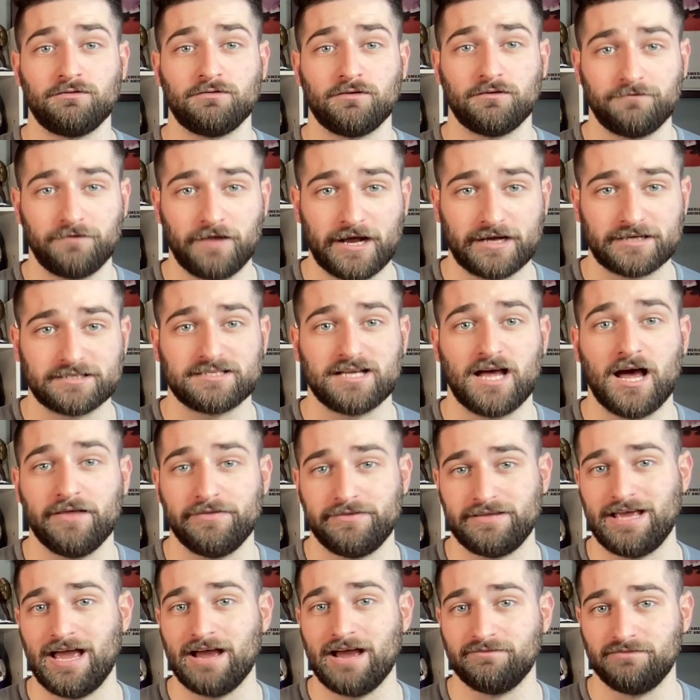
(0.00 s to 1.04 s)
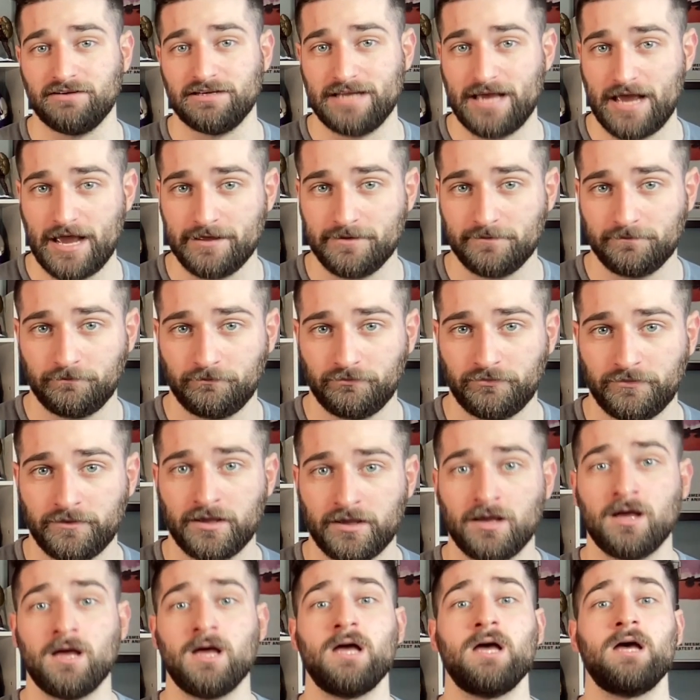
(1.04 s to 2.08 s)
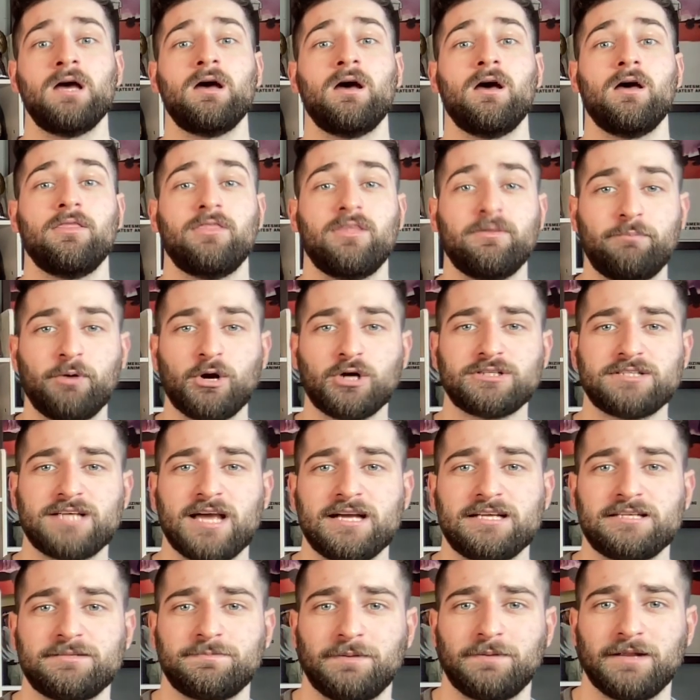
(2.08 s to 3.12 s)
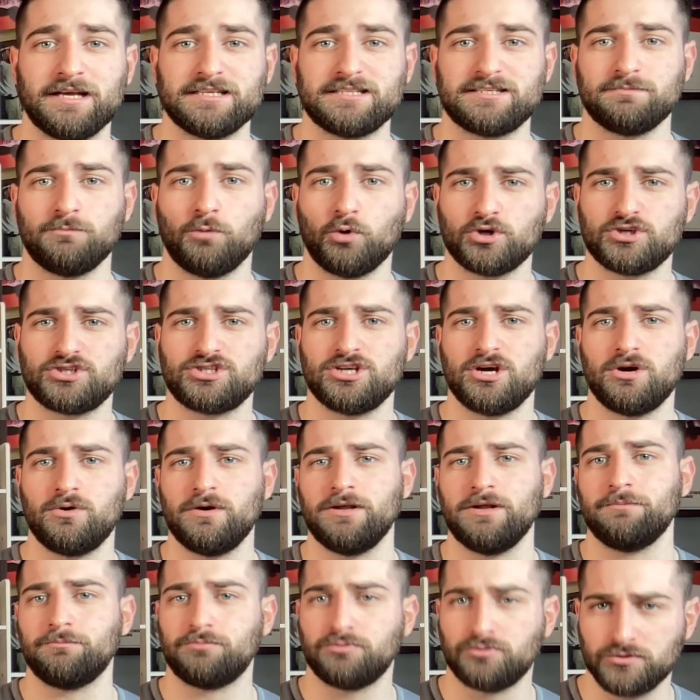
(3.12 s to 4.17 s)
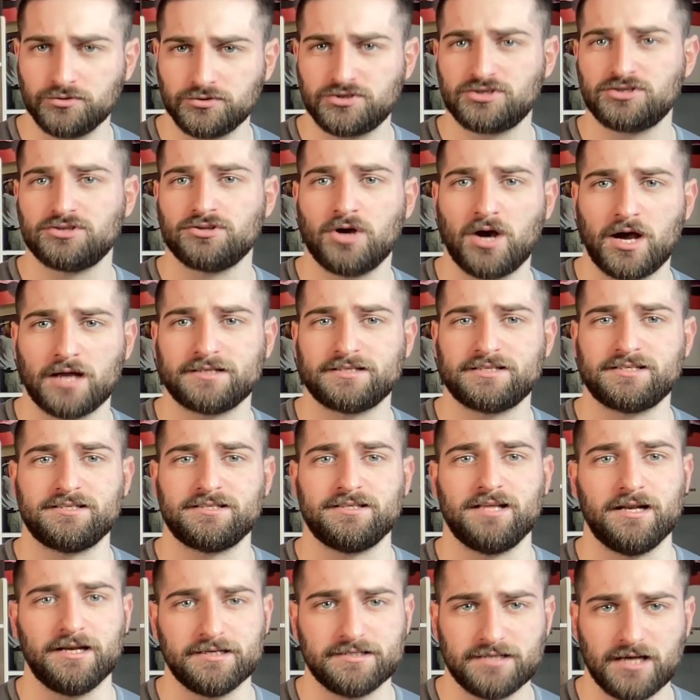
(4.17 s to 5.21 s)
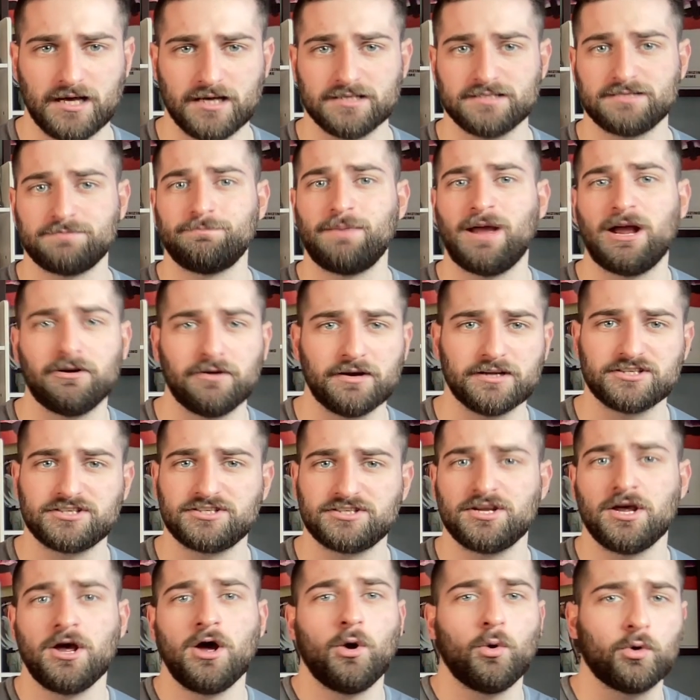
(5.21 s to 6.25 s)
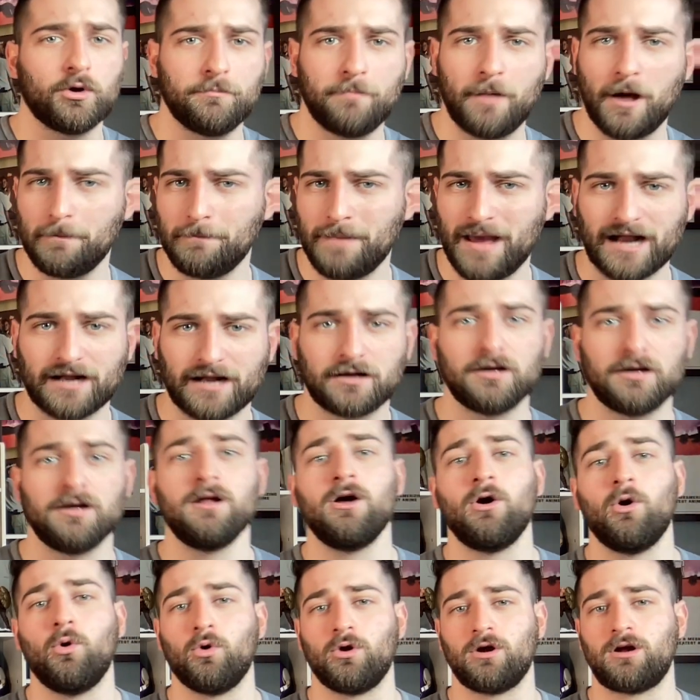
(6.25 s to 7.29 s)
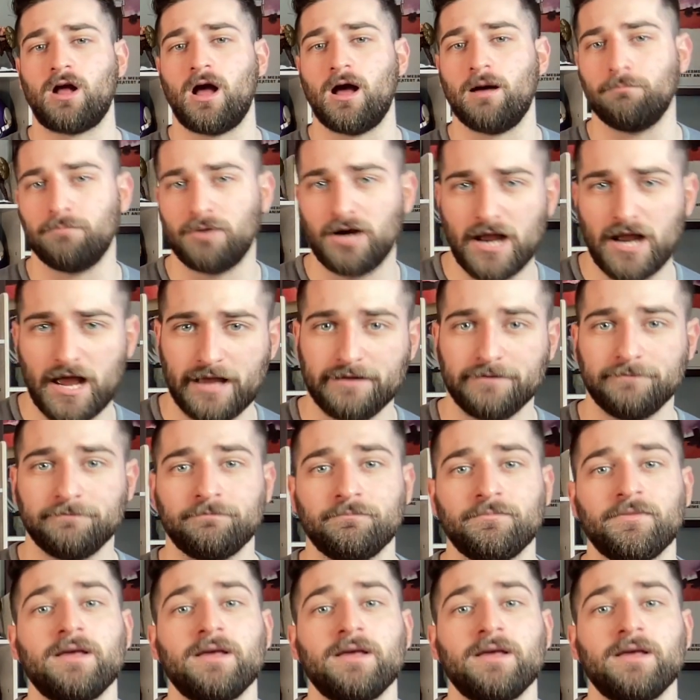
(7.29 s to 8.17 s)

reflects on the everyday. The book takes place more so in Proust's thoughts than it does Paris, or Balbec, or Cambrai.